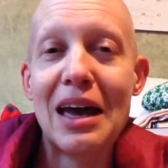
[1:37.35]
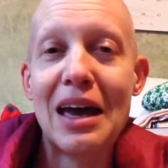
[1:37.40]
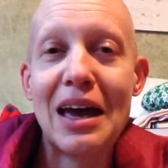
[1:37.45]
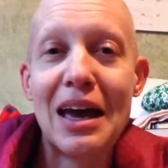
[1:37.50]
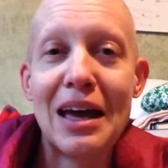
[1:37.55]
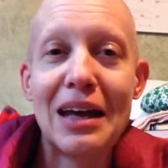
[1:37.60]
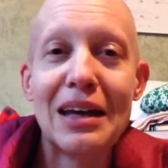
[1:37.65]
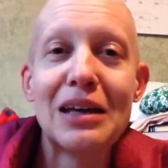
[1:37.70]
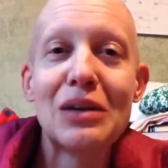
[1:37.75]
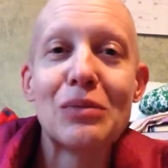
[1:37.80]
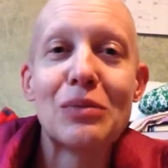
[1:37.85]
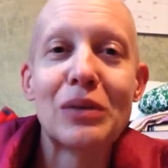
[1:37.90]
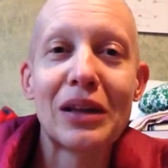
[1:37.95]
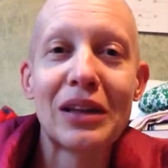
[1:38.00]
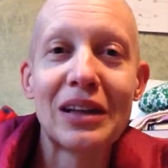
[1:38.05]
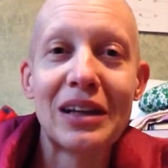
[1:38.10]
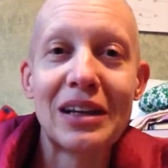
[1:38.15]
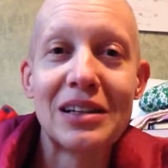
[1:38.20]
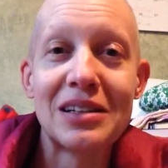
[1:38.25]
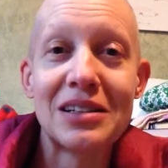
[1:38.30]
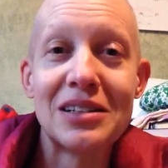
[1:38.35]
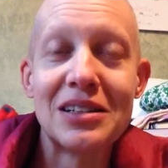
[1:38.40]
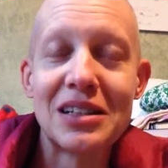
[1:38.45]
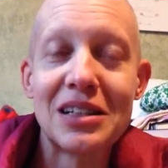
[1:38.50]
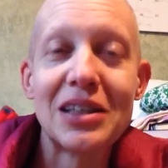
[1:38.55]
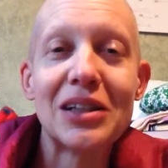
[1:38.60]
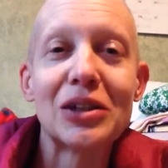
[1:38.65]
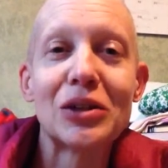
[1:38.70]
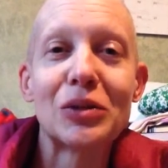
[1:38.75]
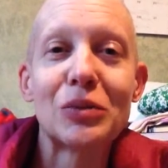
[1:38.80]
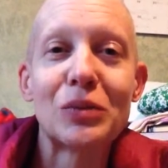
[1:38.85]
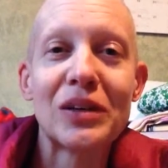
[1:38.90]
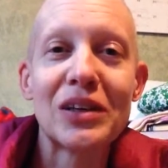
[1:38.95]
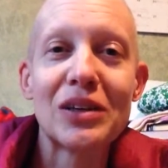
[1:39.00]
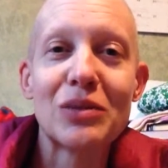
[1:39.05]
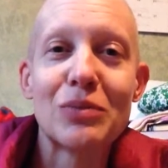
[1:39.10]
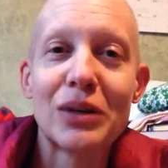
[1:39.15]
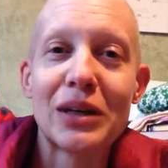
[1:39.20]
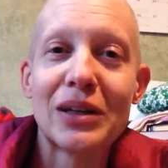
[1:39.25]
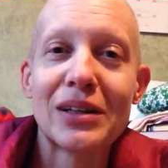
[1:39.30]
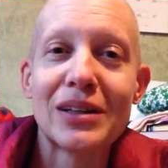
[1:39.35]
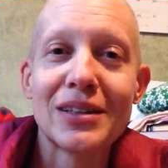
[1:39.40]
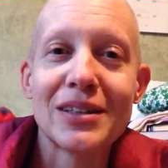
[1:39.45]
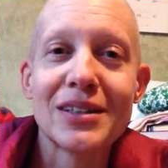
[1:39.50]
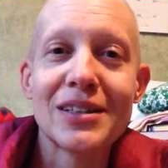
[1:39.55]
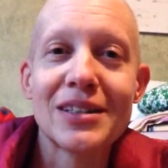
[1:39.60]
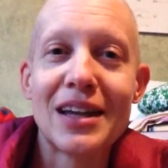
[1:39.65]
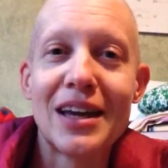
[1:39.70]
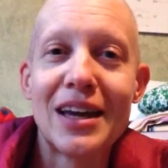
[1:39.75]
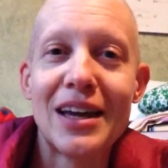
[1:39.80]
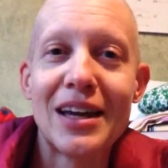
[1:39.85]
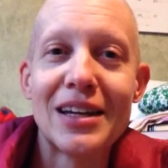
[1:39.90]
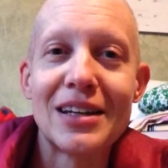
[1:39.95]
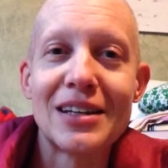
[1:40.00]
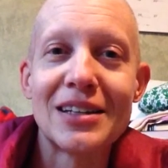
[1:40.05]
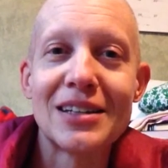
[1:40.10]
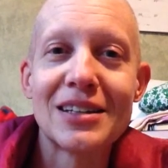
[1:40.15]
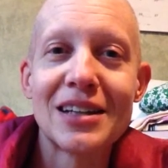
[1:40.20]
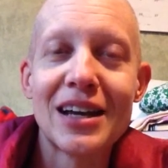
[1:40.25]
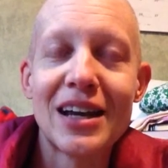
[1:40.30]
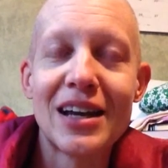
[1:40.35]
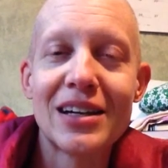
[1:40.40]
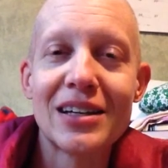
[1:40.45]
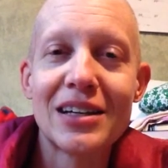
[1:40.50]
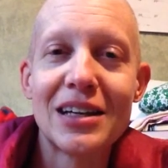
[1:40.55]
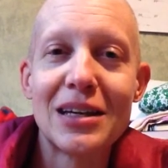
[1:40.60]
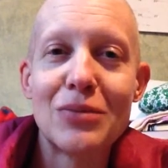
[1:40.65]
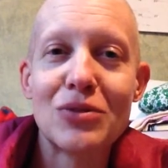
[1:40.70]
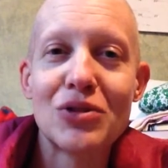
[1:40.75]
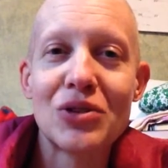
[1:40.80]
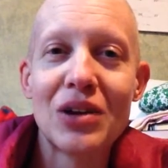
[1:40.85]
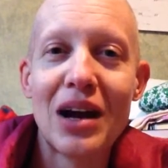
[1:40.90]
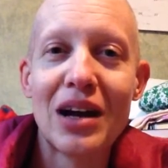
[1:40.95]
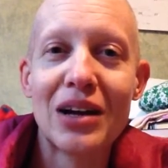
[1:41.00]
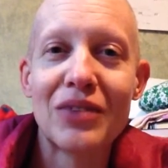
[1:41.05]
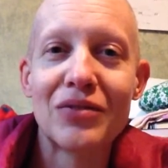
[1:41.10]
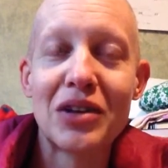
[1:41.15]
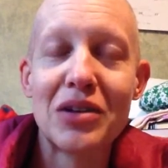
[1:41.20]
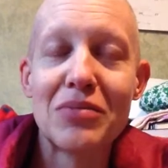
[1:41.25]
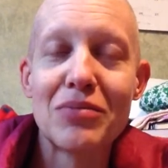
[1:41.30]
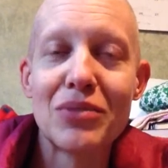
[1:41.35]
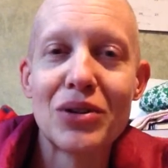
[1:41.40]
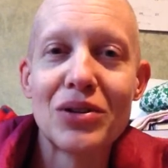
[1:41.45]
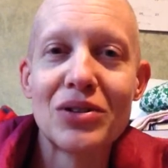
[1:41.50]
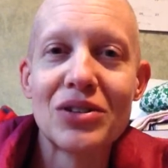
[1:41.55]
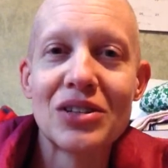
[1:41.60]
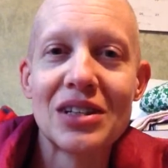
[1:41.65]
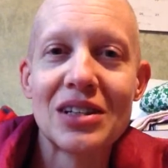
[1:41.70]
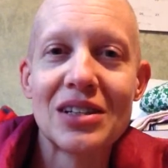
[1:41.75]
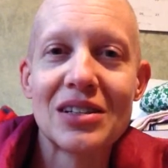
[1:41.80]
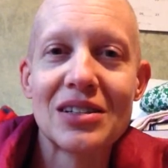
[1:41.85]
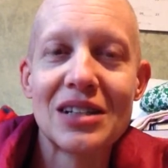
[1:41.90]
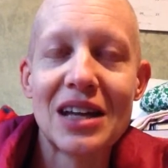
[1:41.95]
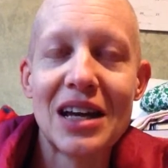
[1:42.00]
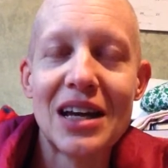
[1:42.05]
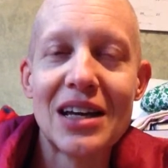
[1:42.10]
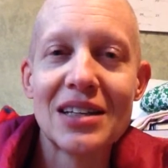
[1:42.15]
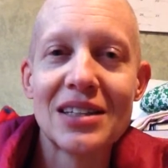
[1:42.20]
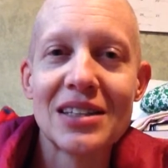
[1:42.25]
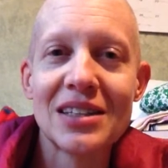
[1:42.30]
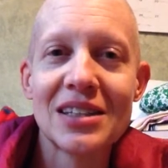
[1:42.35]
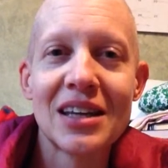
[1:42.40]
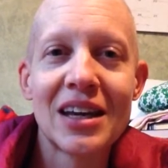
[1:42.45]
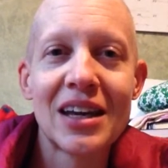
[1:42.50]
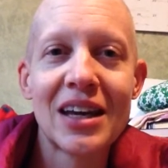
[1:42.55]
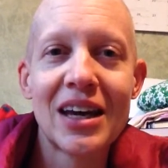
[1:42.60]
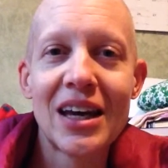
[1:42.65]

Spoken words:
any ability to deal with bills and keep track of numbers and dates,